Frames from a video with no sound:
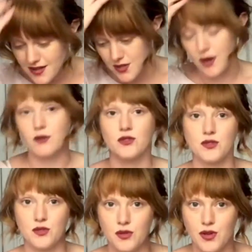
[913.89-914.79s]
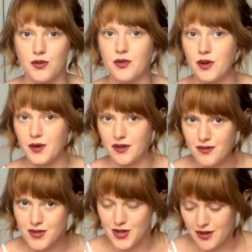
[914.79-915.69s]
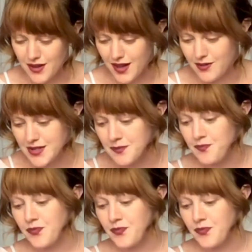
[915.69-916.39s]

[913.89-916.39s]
so I will just talk you through and show you the covers.